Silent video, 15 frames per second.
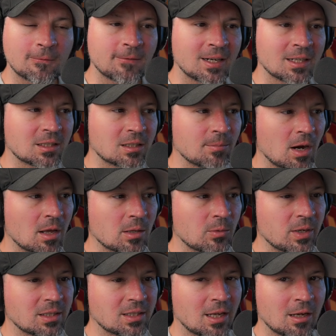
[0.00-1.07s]
find some other
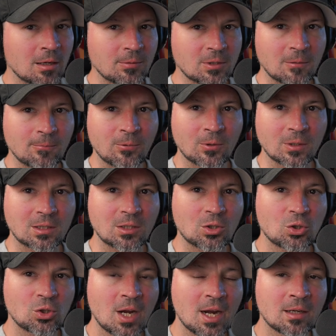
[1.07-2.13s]
ways to help support this
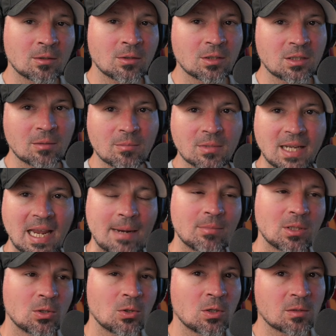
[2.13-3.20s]
channel, some
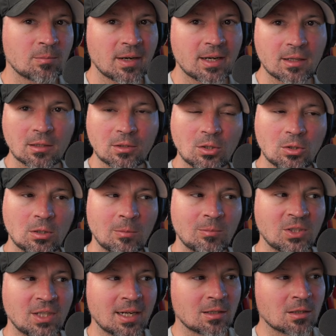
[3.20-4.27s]
game news, my other YouTube
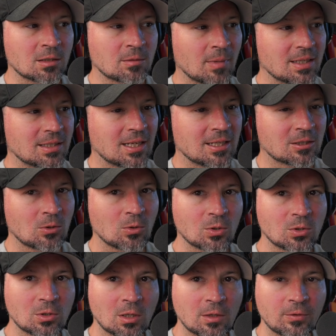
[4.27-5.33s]
channels, my
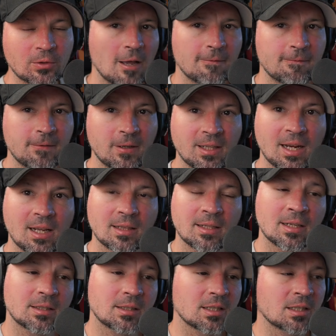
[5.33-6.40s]
Discord server, affiliate
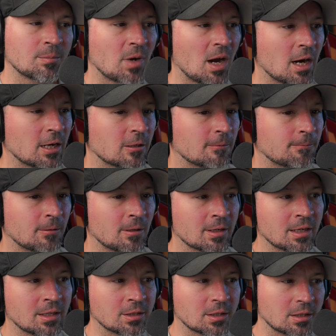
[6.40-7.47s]
links to some audio
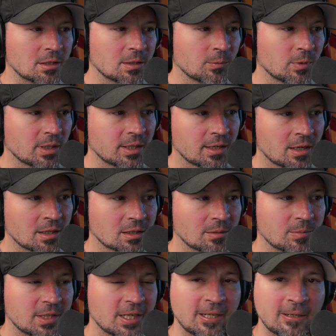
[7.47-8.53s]
plugins, and some really
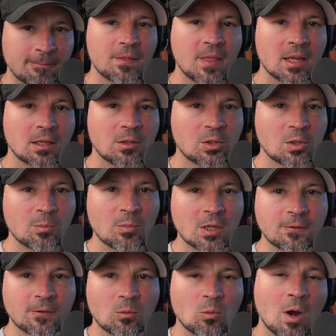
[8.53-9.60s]
awesome gear. Thank you so
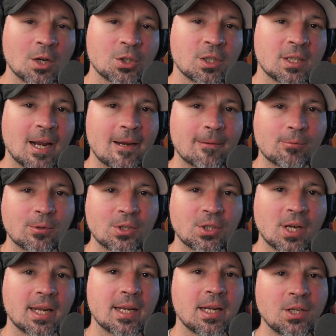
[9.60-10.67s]
much for watching. I
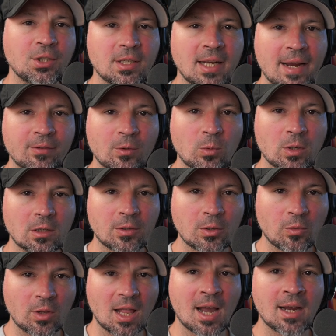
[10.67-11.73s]
appreciate each and every one of
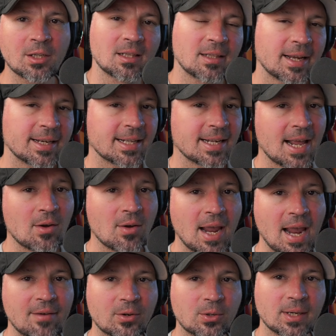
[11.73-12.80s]
you a lot. Lightning out.
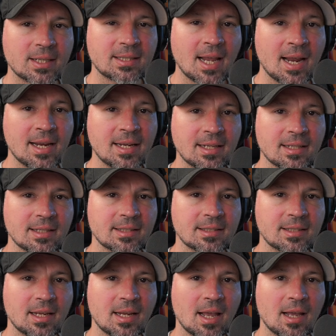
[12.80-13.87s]
Have a great day. See